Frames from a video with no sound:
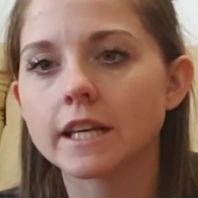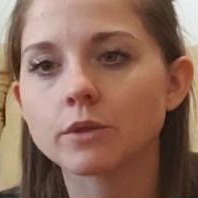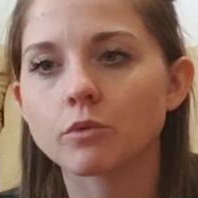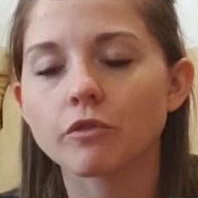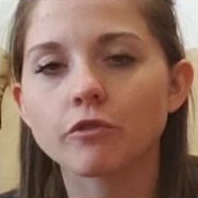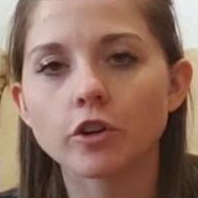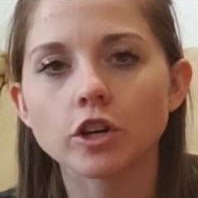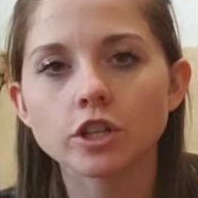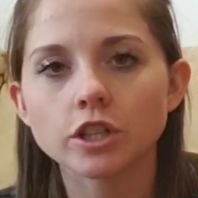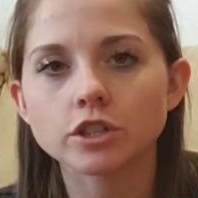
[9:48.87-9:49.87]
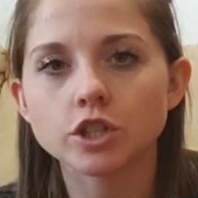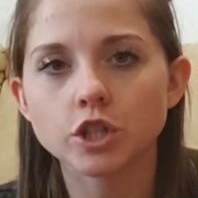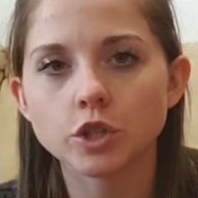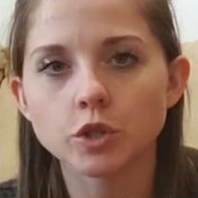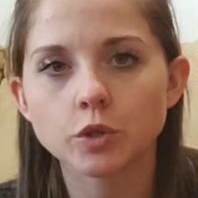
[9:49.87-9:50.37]
get referred
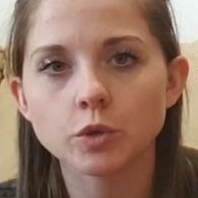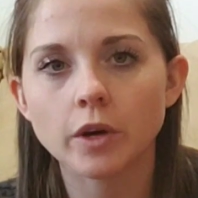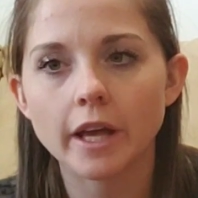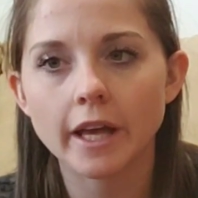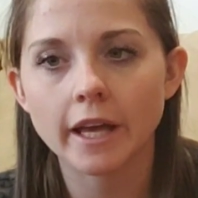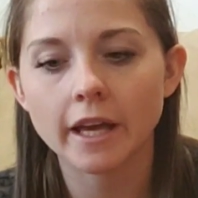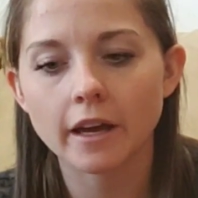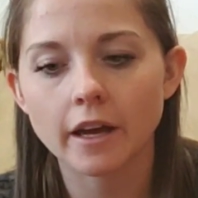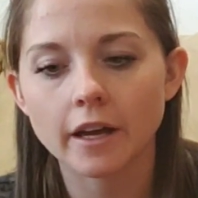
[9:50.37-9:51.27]
to a